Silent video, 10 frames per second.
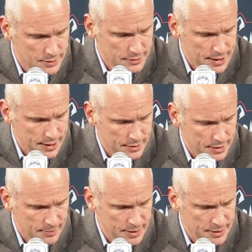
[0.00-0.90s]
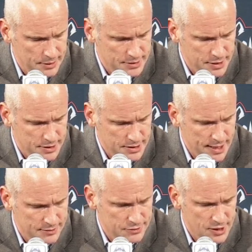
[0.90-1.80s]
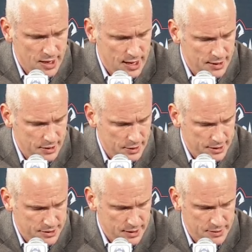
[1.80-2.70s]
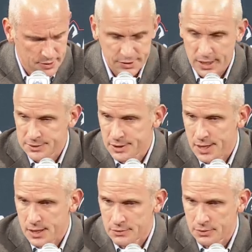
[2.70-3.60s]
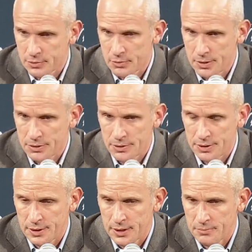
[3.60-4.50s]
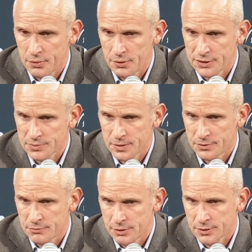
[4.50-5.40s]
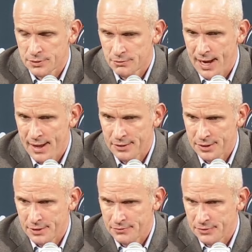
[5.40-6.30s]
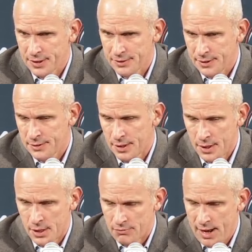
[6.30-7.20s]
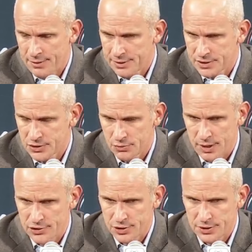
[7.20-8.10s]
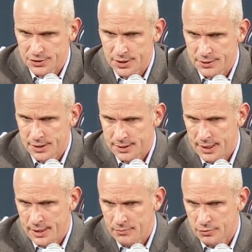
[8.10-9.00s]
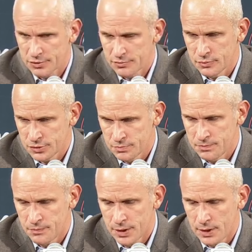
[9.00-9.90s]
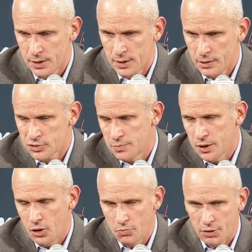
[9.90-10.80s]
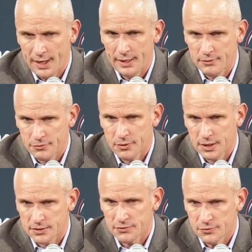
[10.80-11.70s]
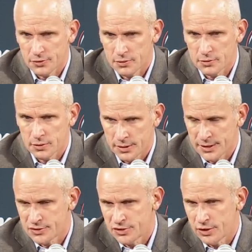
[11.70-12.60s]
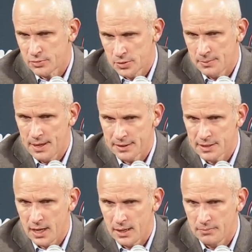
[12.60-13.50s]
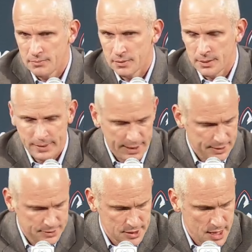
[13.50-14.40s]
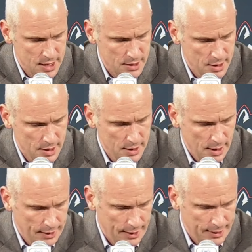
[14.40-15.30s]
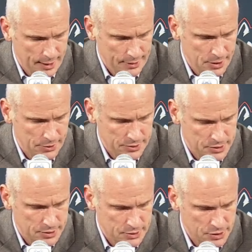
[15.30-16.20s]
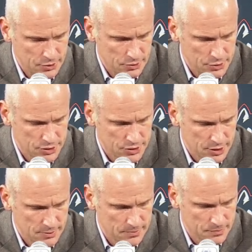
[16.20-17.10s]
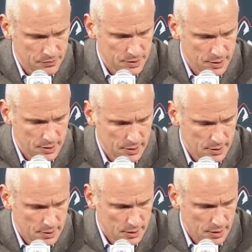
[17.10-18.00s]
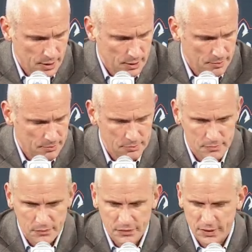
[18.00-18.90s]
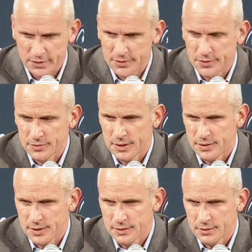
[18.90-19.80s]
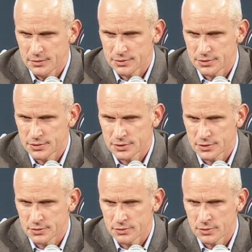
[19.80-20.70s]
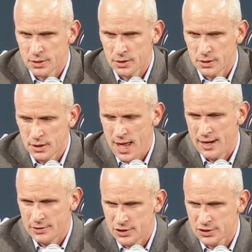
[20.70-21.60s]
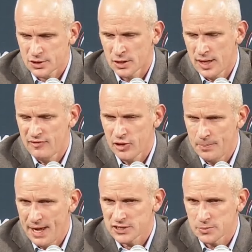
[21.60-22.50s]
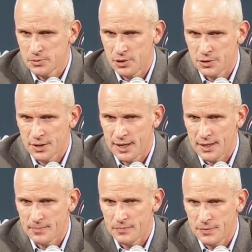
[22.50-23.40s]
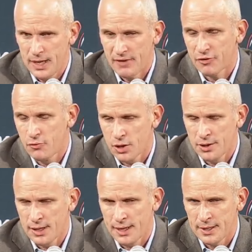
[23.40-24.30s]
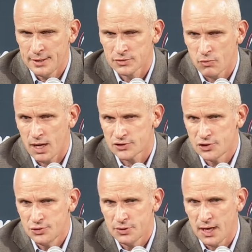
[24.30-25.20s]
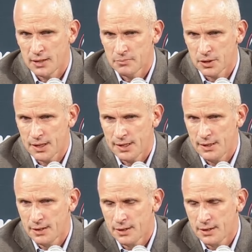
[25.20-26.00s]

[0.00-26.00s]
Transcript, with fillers: Yeah, I mean, listen, the standards are high here. I said to those guys in the locker room, you won by 39 points, but the real the reality of that that reality of the situation is that that game was was it was below brand for us for a considerable amount of time. I mean, that is not. I, I noticed too, just a, uh, um, I think there was just a lot of just the level of basketball that everyone that has watched UConn play